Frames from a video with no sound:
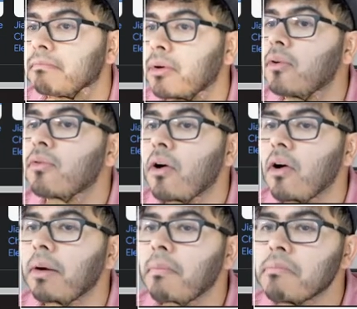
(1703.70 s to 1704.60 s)
But
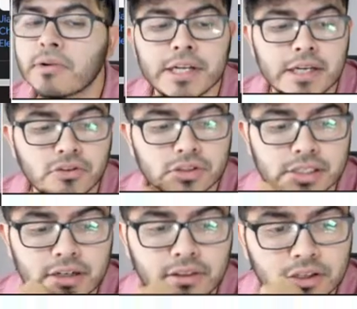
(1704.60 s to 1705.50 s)
overall, I'm, I'm pretty
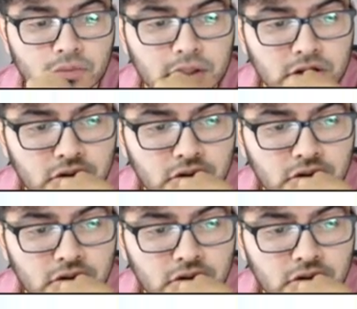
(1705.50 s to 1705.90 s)
interested in this one in